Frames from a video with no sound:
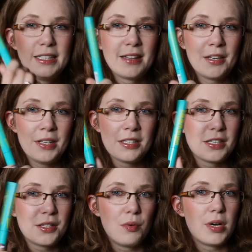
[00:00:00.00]
Now this is
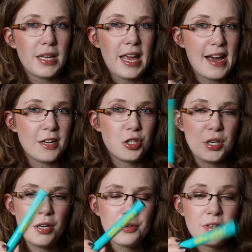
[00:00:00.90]
the one catch
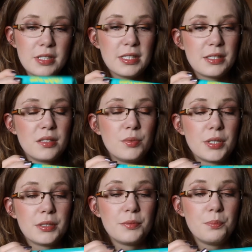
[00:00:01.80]
here. This is the
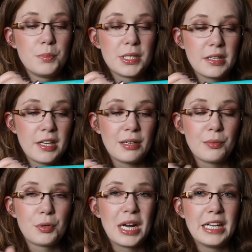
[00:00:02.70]
one mascara
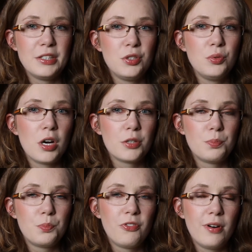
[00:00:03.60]
where I do not
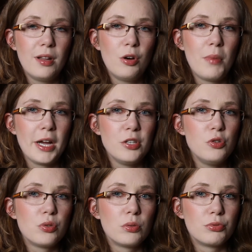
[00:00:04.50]
follow my
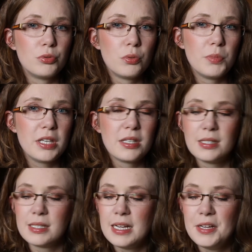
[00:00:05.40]
usual rule,
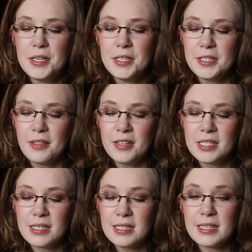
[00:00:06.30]
because
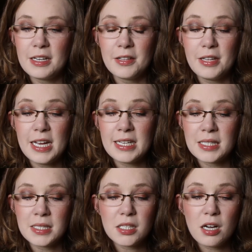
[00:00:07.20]
this is the
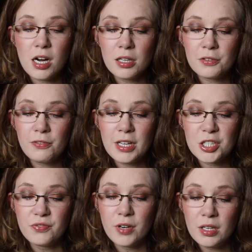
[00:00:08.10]
Essence Color Flash
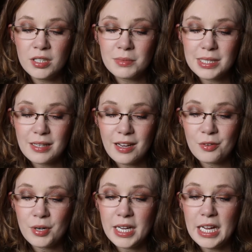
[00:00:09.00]
Volume
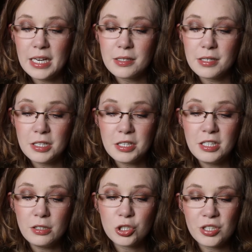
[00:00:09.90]
Mascara in a
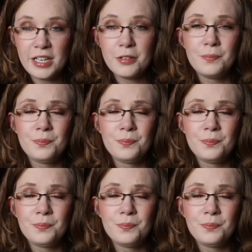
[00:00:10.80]
teal shade.